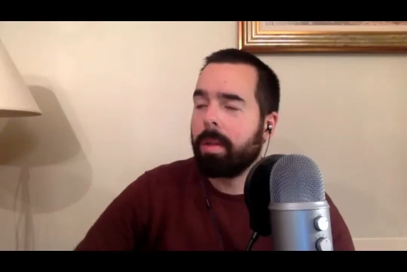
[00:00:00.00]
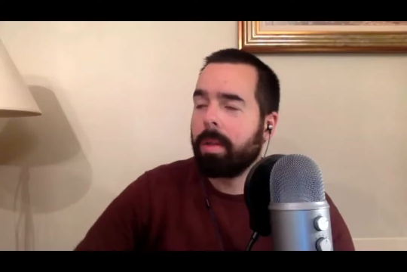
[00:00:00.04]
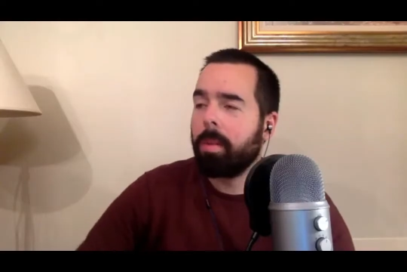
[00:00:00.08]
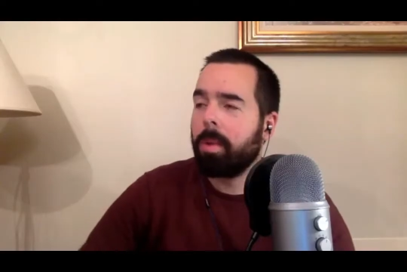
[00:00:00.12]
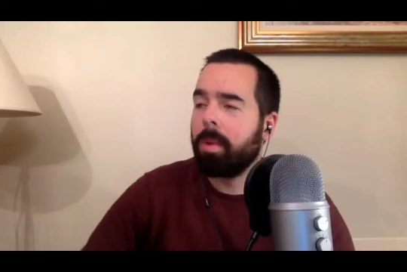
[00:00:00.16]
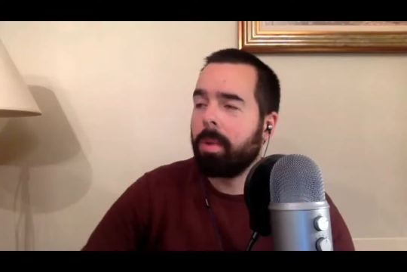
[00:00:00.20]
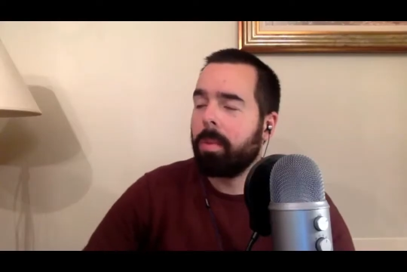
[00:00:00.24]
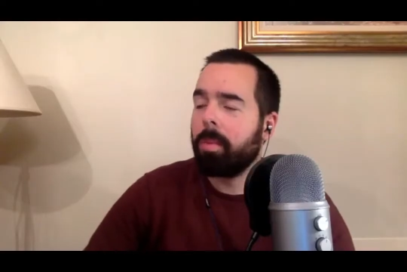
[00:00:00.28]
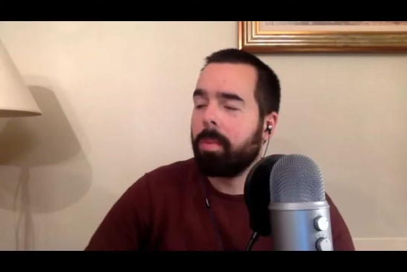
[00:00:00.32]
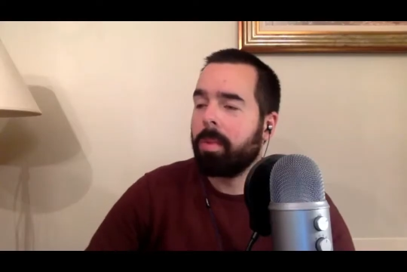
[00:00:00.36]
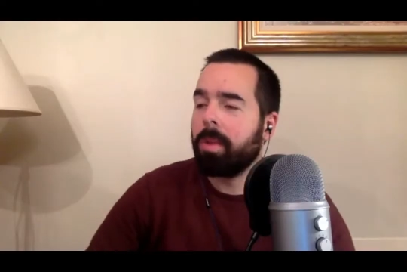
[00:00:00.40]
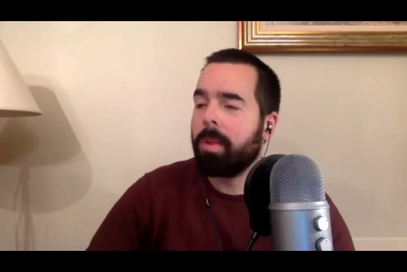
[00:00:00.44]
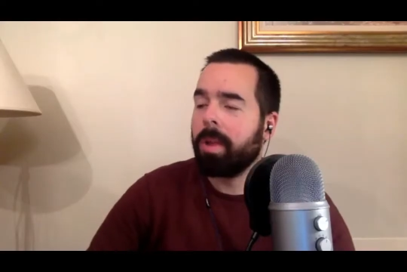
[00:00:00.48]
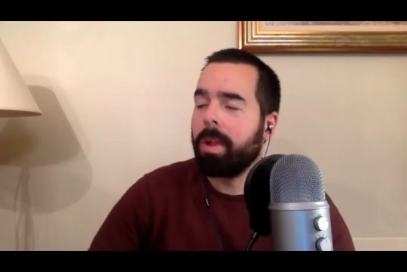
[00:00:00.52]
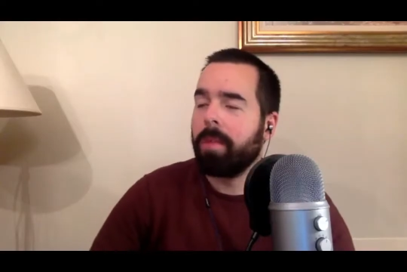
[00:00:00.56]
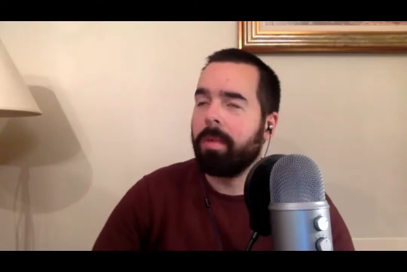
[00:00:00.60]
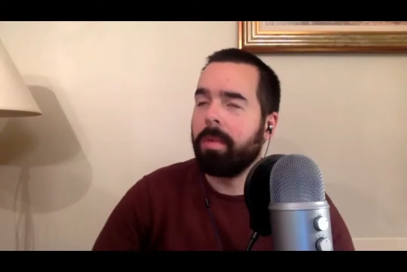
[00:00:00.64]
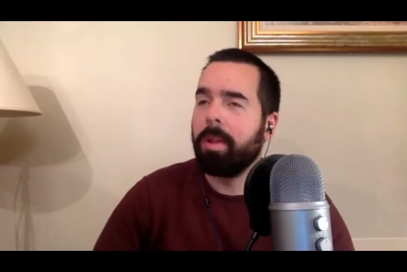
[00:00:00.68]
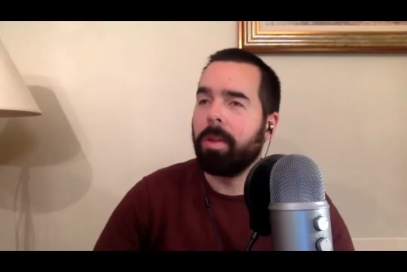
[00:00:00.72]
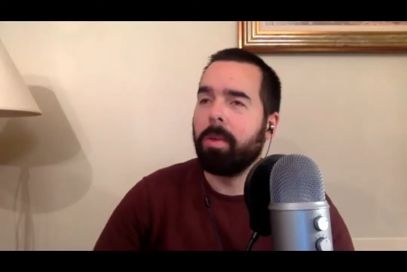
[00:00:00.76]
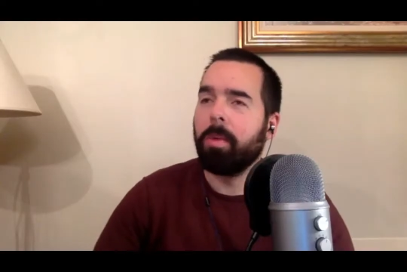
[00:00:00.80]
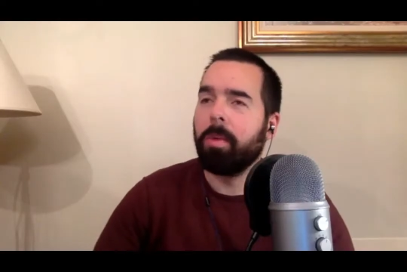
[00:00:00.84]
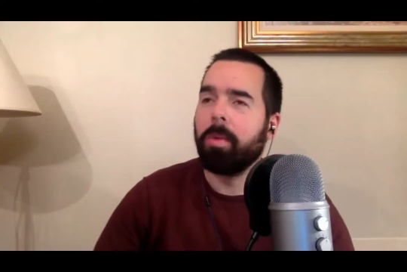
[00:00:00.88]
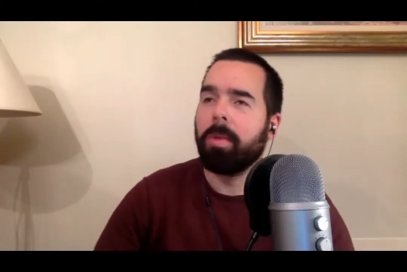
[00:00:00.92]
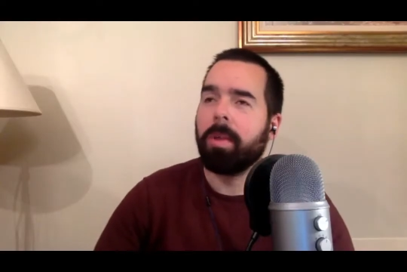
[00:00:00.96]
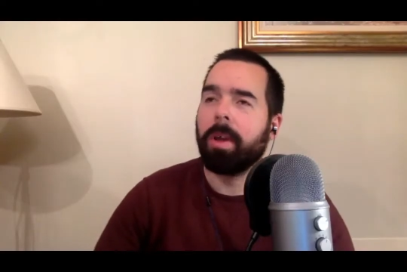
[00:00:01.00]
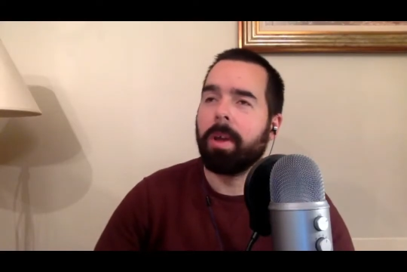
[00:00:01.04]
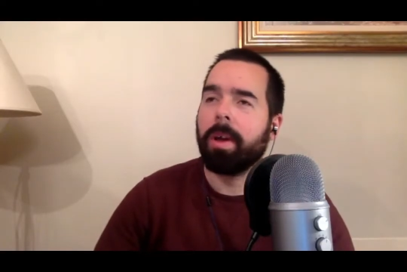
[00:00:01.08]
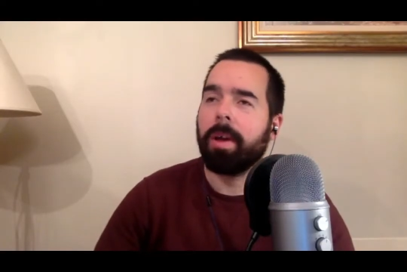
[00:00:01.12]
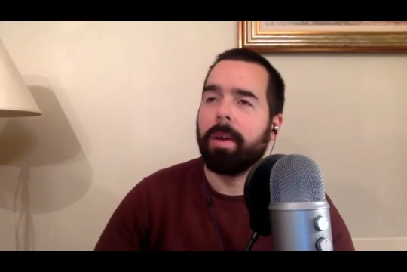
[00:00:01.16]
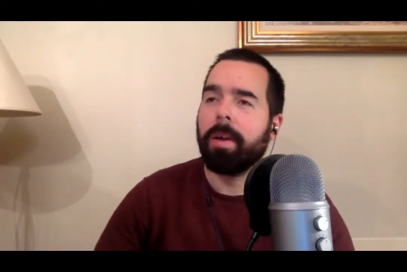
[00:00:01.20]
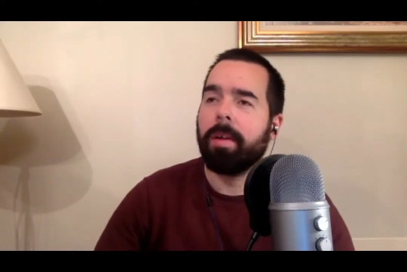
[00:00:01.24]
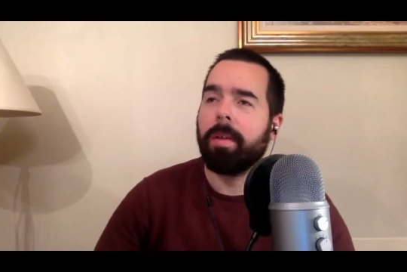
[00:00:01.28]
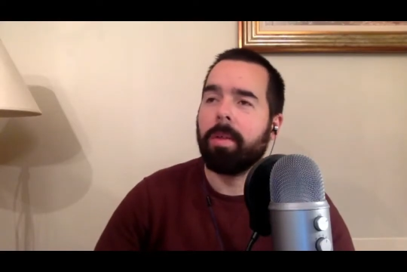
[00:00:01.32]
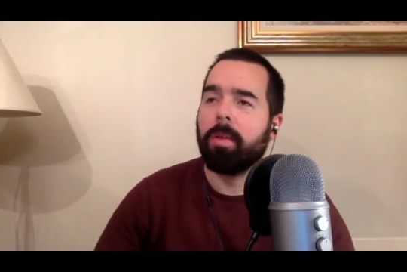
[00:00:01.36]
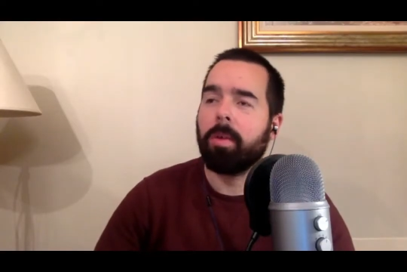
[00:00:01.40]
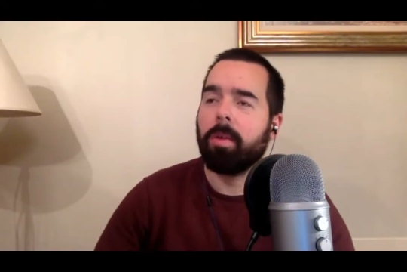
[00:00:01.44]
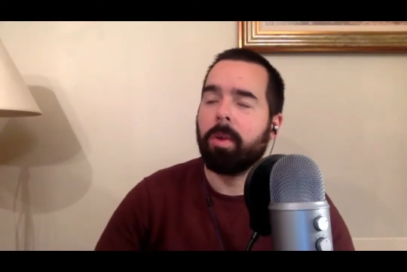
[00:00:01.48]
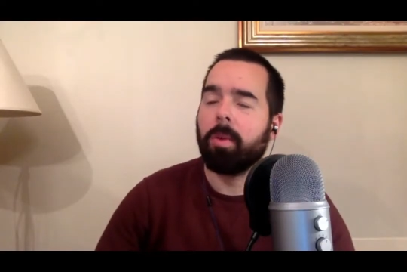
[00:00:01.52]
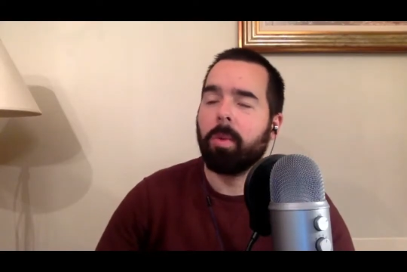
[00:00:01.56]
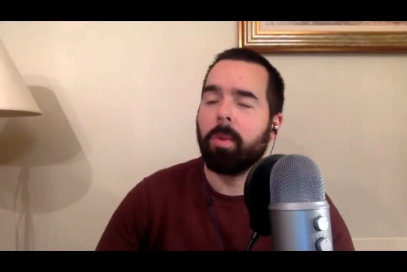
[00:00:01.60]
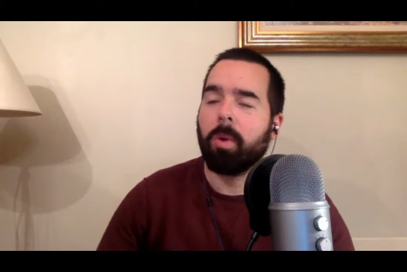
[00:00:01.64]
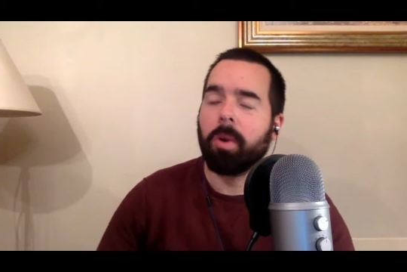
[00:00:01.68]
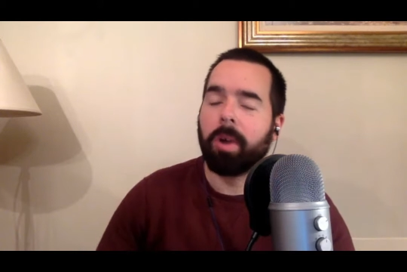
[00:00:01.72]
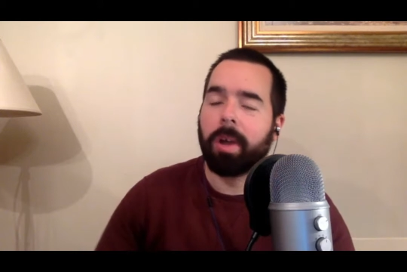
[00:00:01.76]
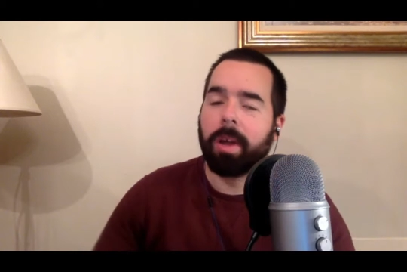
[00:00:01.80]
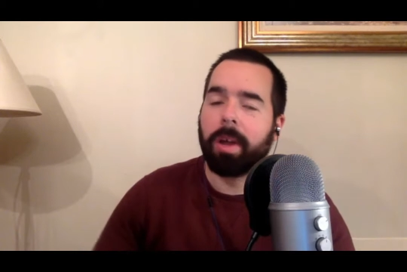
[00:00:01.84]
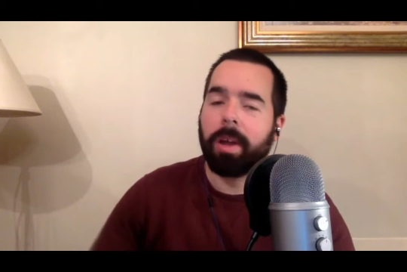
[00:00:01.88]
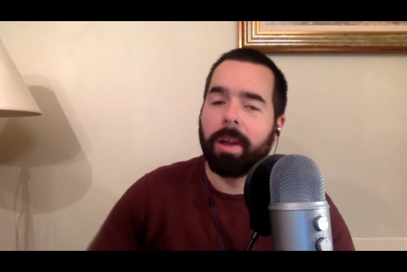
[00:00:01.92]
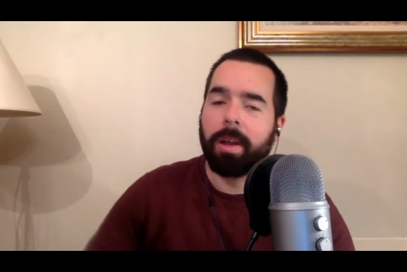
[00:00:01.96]
I want to delve into is so you're
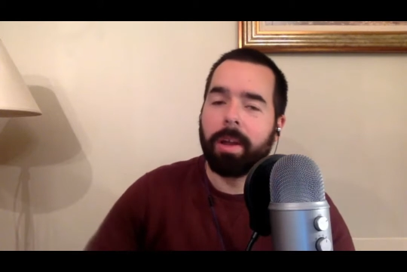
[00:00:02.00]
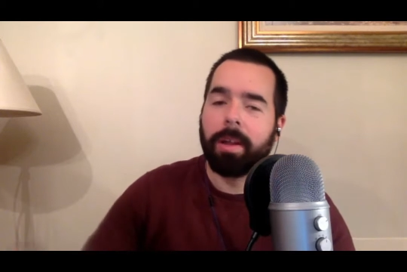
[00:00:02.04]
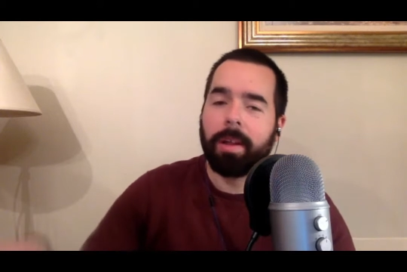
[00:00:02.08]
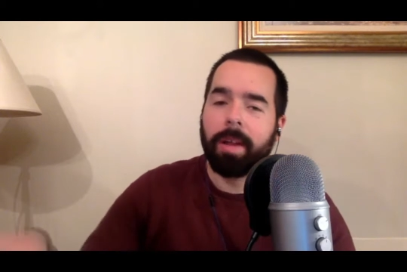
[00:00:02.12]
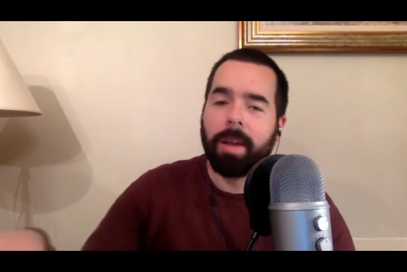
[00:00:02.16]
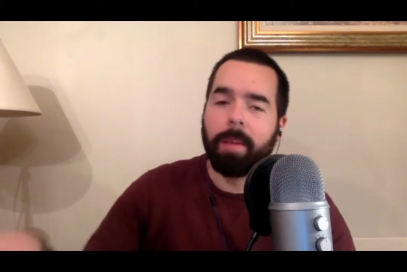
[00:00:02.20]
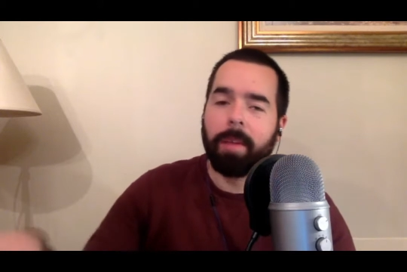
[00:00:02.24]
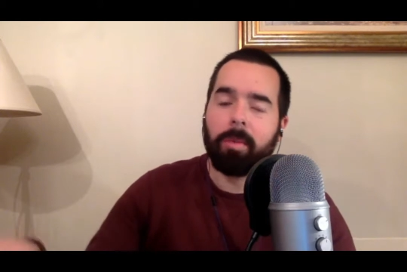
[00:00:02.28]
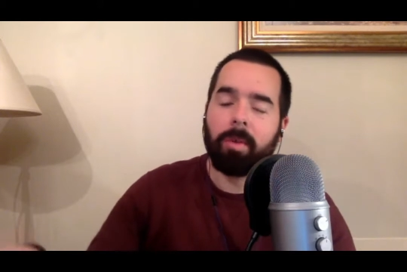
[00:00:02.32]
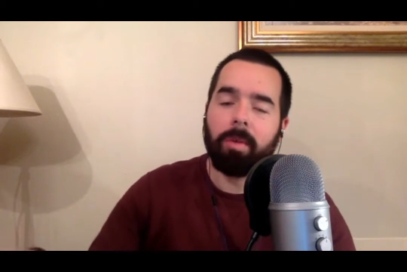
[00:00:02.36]
working in a team.